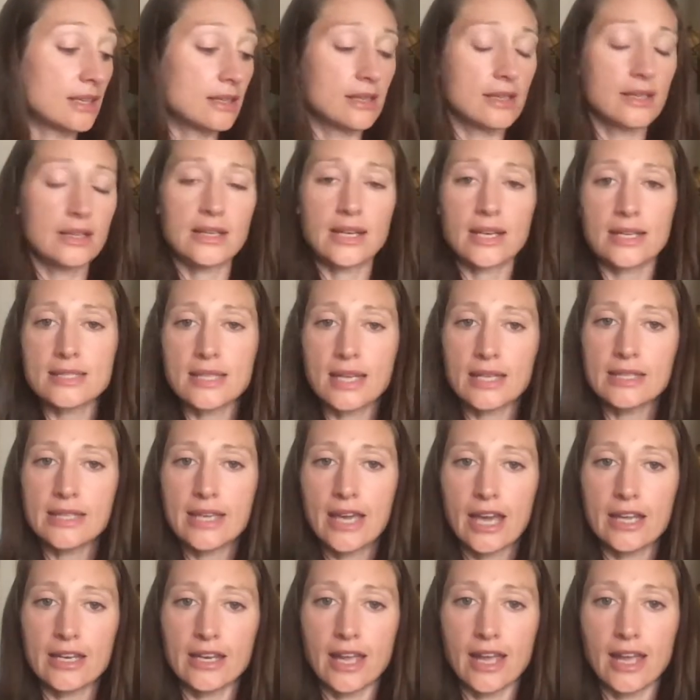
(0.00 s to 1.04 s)
Next, I'd
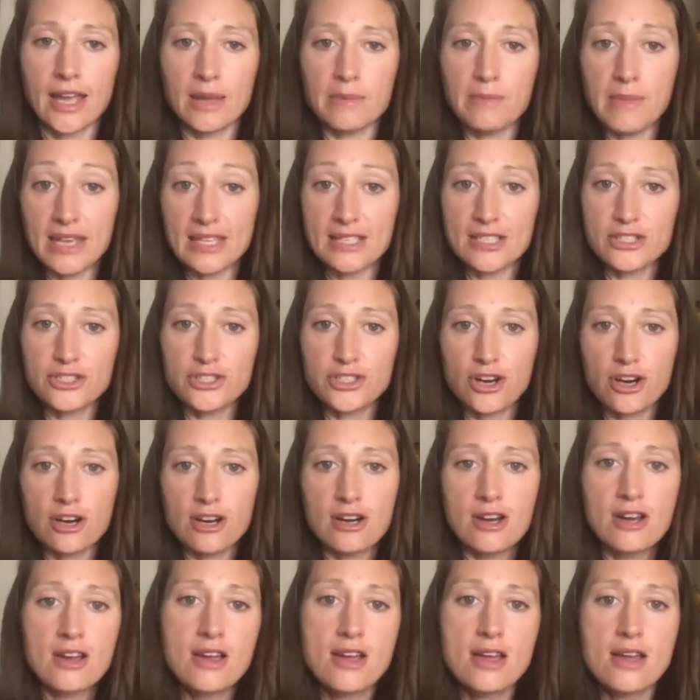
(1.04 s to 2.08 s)
get a mason jar.
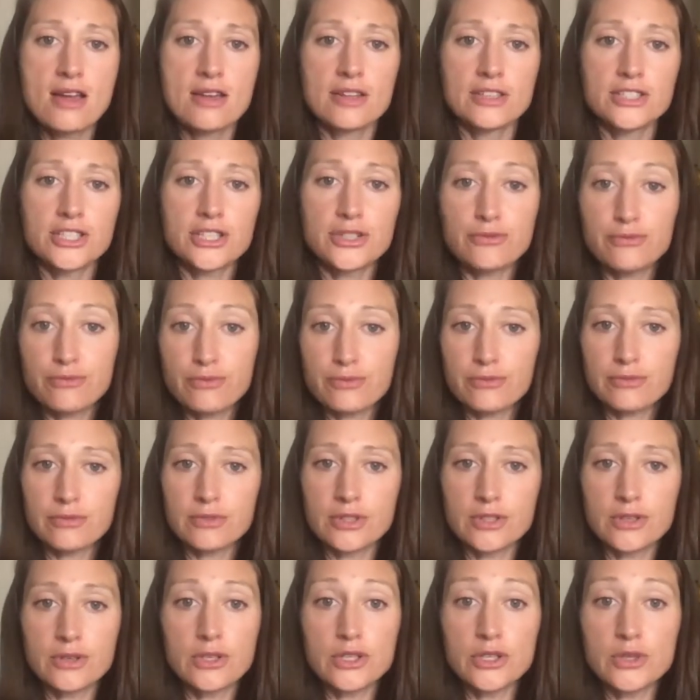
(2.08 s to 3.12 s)

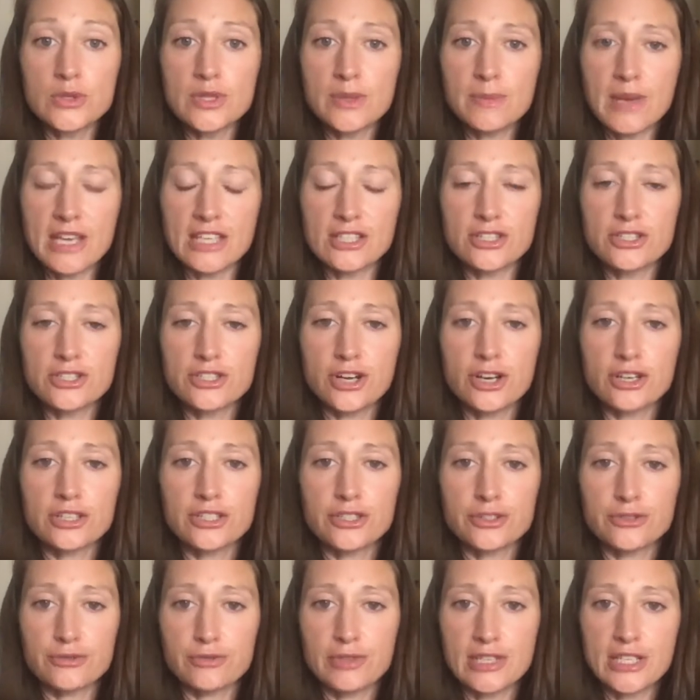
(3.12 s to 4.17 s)
You can use a mason jar to
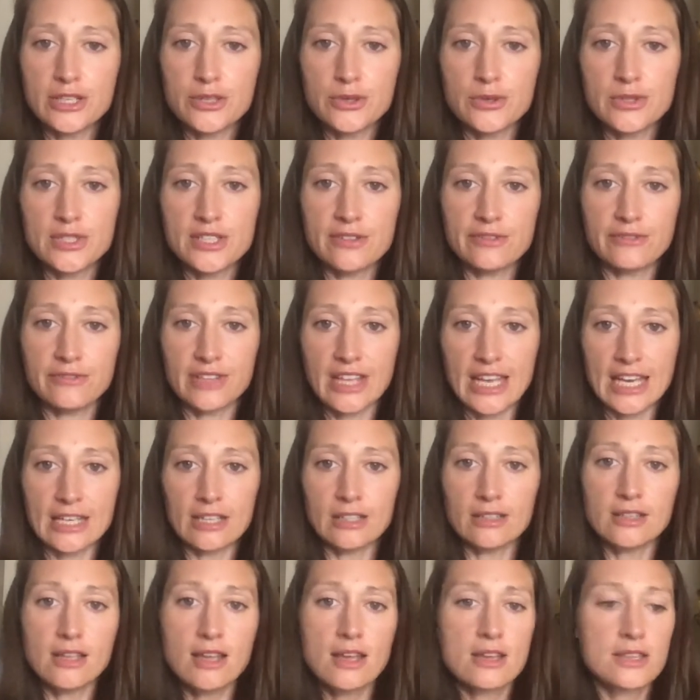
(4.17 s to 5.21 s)
reuse the
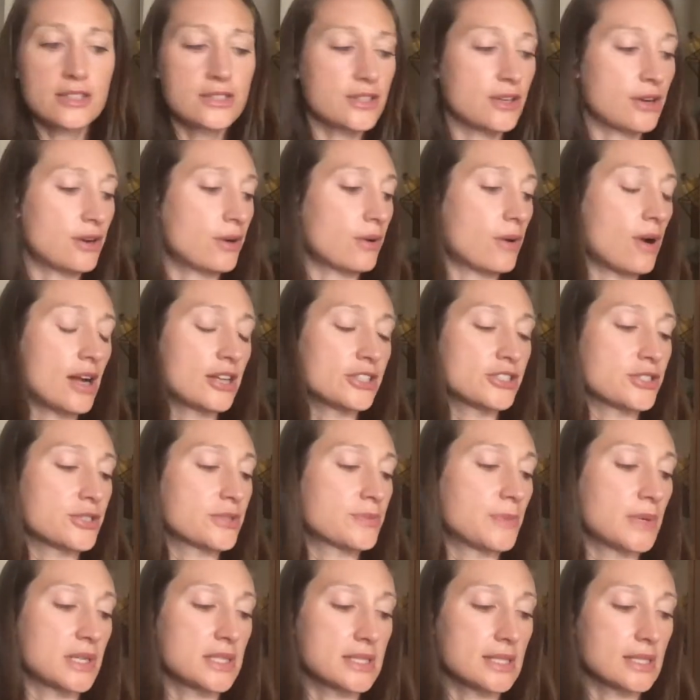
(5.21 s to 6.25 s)
flannel. So I just
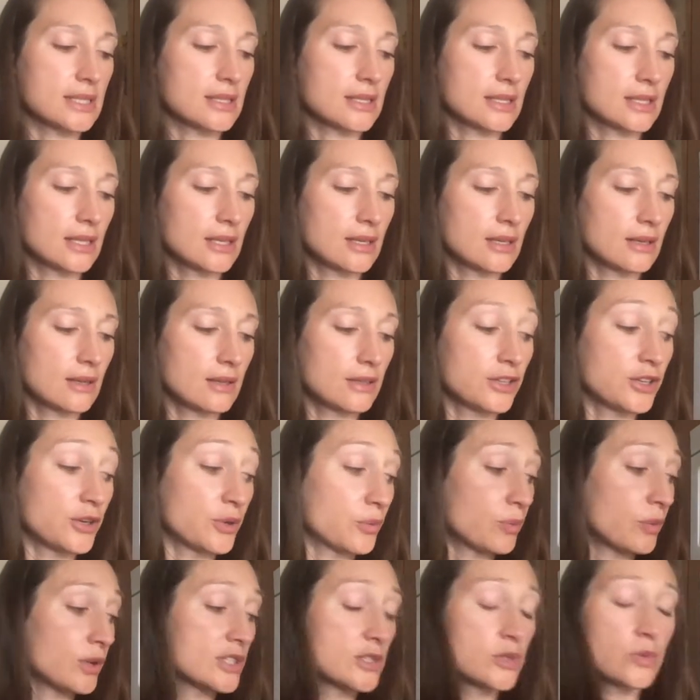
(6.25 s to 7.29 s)
basically,
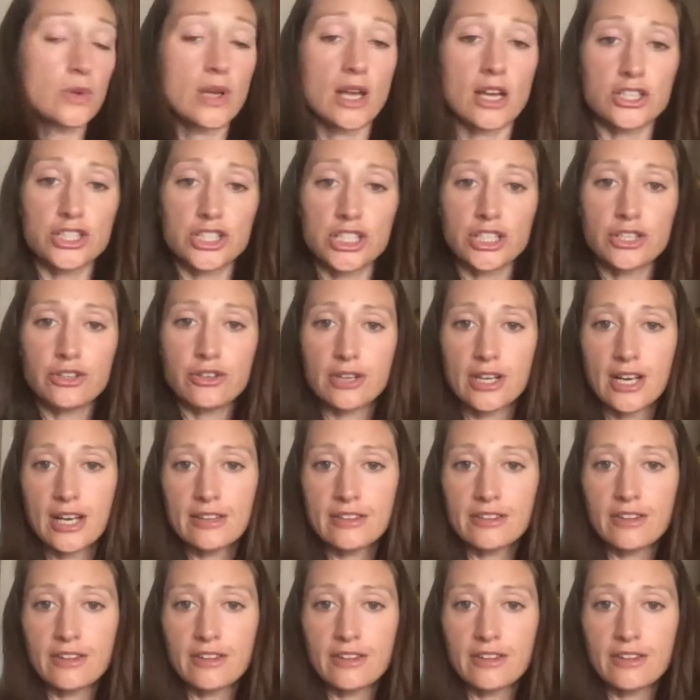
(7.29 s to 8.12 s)
once we actually create the